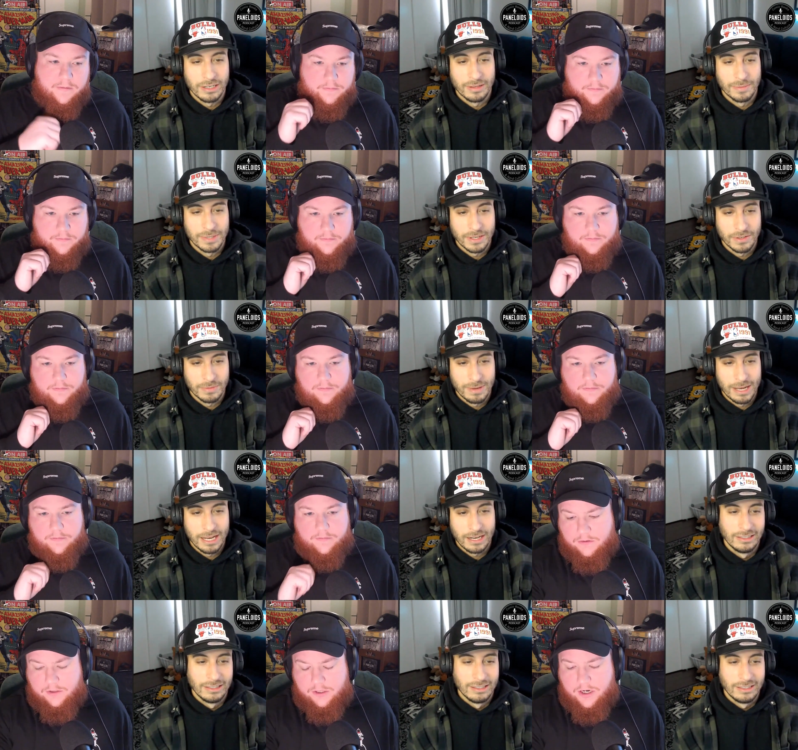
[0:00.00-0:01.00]
Speaker 1: themselves
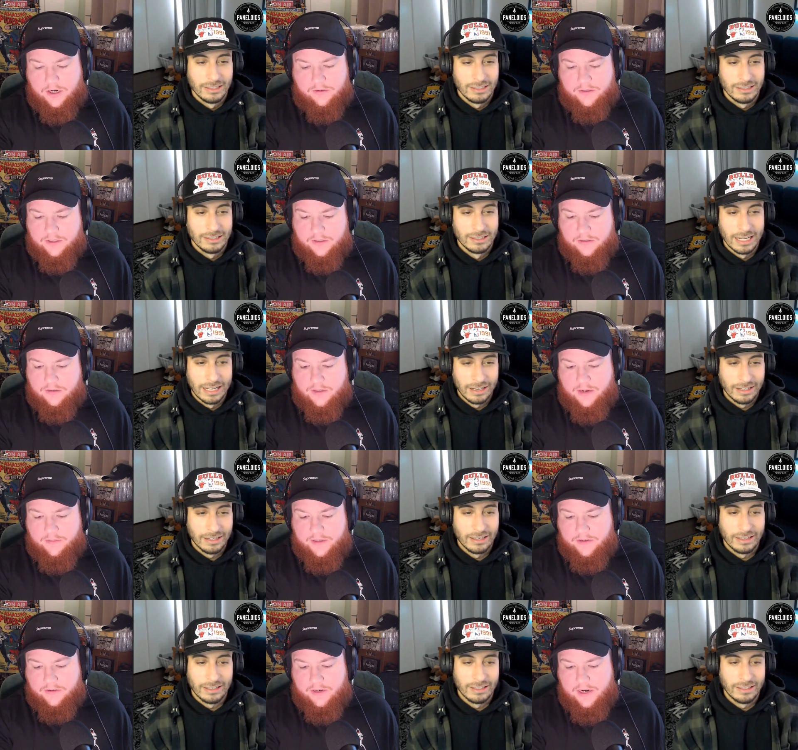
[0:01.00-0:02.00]
back.
Speaker 2: Krakoa is
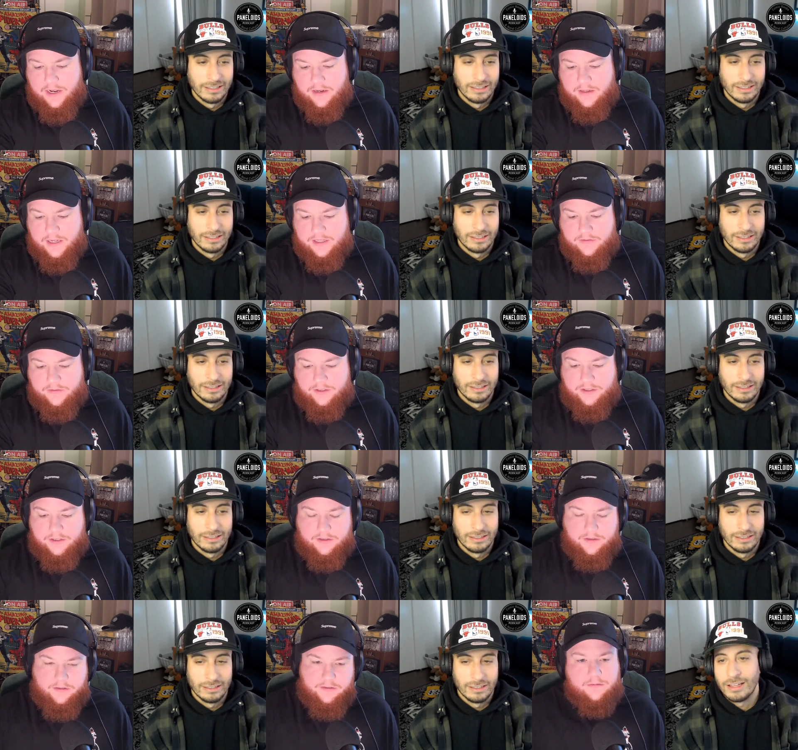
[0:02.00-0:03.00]
coming to an end, that's for
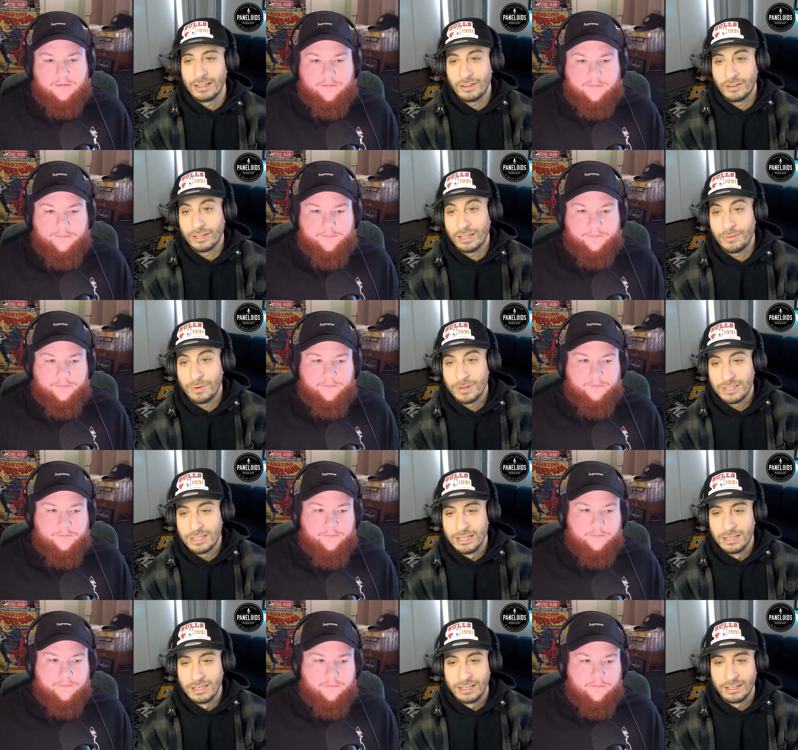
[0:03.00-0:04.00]
sure.
Speaker 1: I thought that was
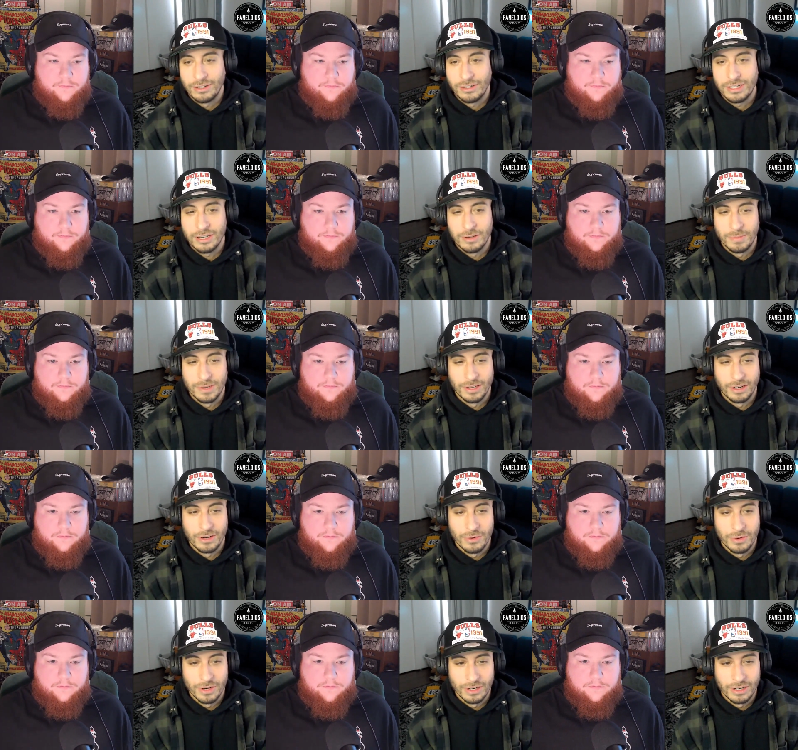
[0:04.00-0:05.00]
the end. Now you're telling me they're
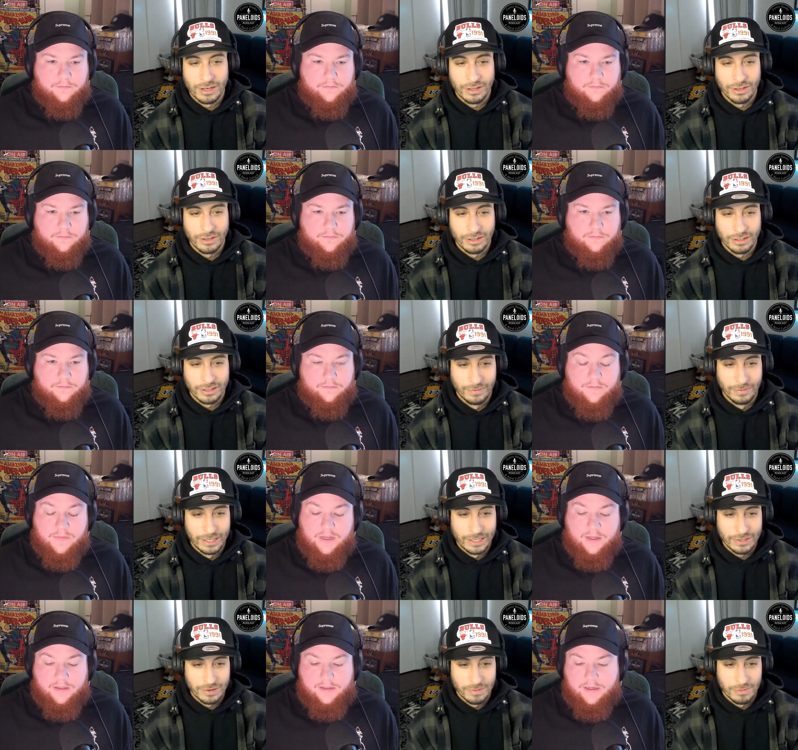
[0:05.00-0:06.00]
going on another
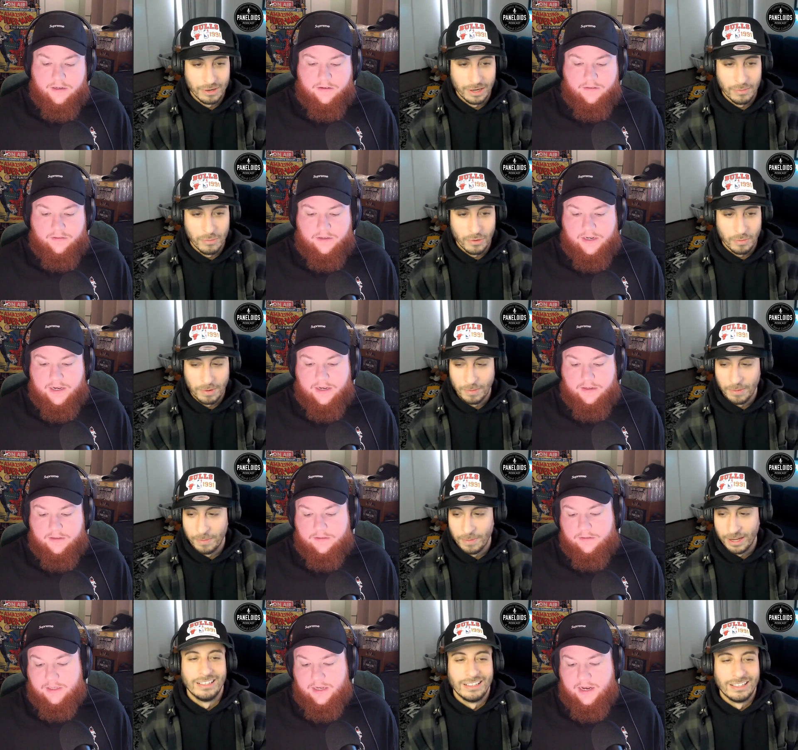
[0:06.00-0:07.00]
Speaker 2: venture. Yeah, it's not over yet.
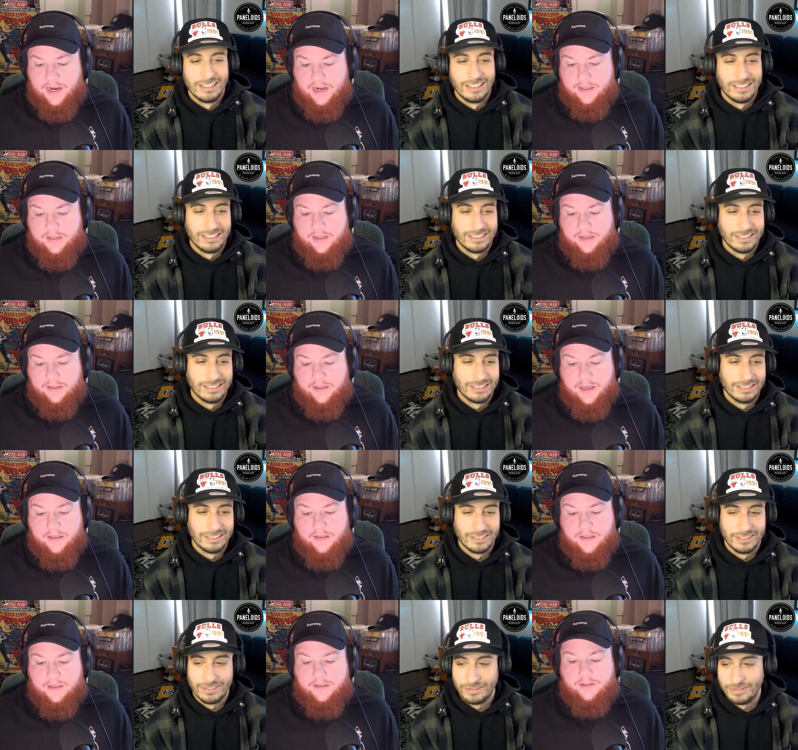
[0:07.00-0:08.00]
Back. Uh, I think
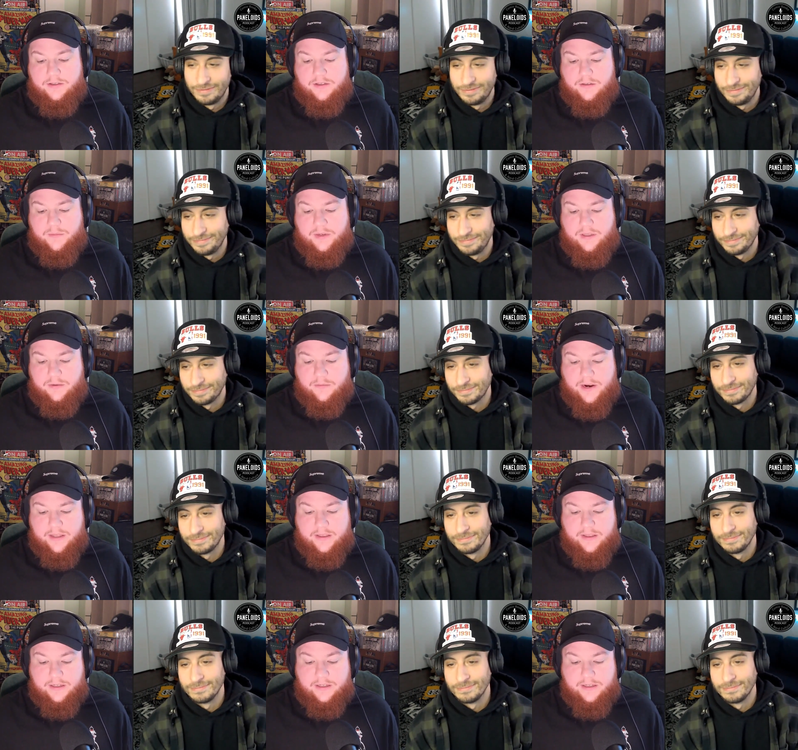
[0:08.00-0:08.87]
that this could be the way